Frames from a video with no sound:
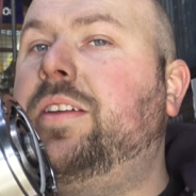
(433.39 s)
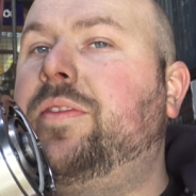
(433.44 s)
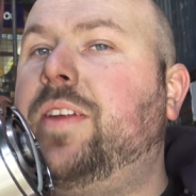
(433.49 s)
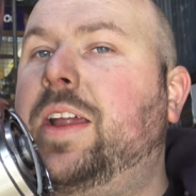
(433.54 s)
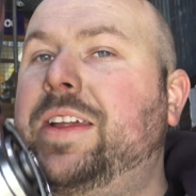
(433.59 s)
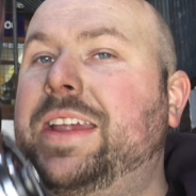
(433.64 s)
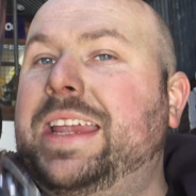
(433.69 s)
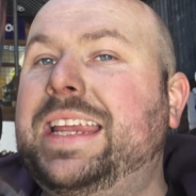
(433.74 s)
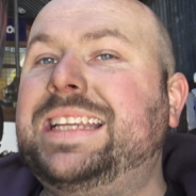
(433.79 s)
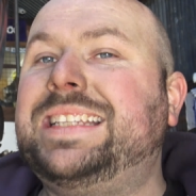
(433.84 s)

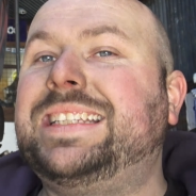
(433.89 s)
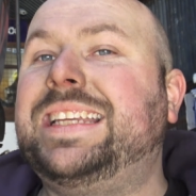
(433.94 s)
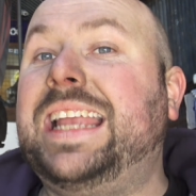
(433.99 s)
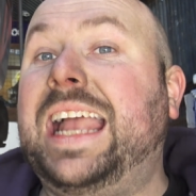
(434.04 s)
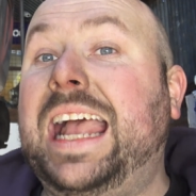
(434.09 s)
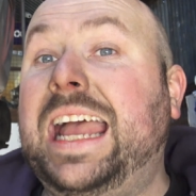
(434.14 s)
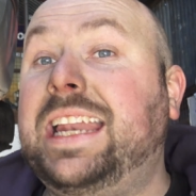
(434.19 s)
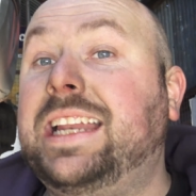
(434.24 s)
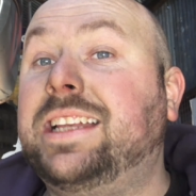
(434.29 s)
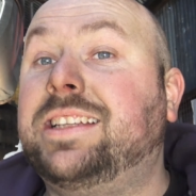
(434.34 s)
very easy,
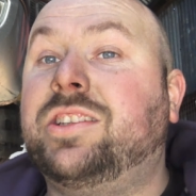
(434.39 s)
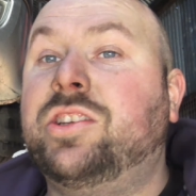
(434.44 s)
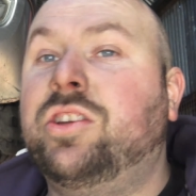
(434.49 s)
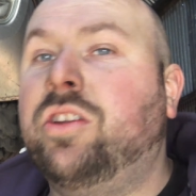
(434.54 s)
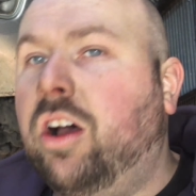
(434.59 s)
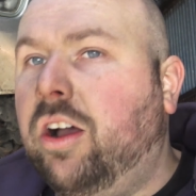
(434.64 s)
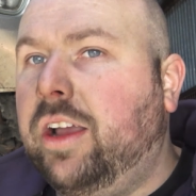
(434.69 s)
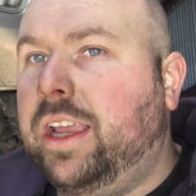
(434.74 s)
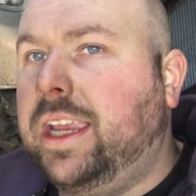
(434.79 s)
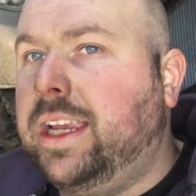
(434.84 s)
and it's
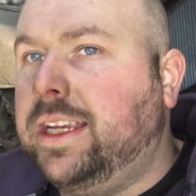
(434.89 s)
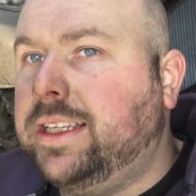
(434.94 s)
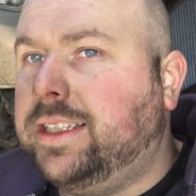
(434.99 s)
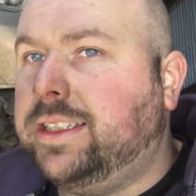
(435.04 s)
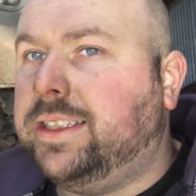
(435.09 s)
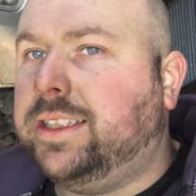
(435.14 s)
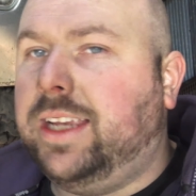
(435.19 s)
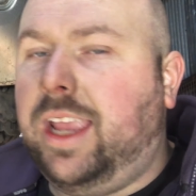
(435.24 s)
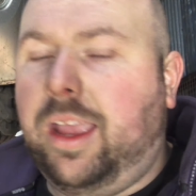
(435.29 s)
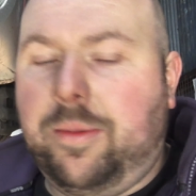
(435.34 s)
not easy
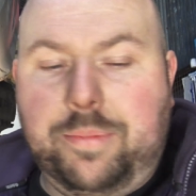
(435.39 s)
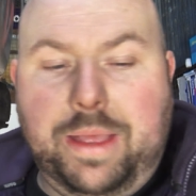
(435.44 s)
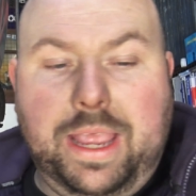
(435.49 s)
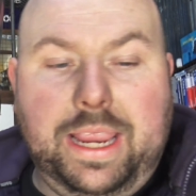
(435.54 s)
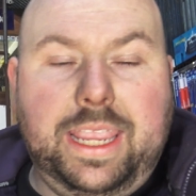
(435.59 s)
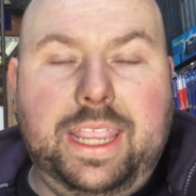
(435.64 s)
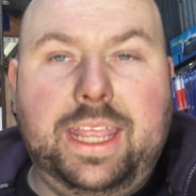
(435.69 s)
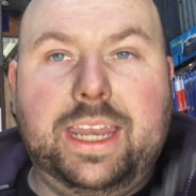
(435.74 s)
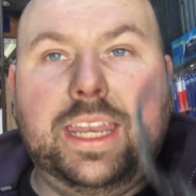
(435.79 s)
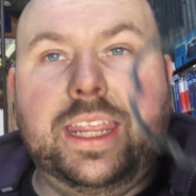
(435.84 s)
to get
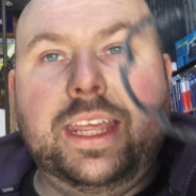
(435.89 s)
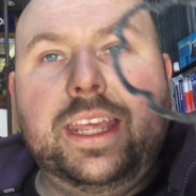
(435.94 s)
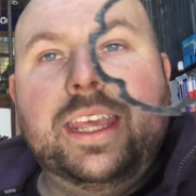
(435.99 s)
back in.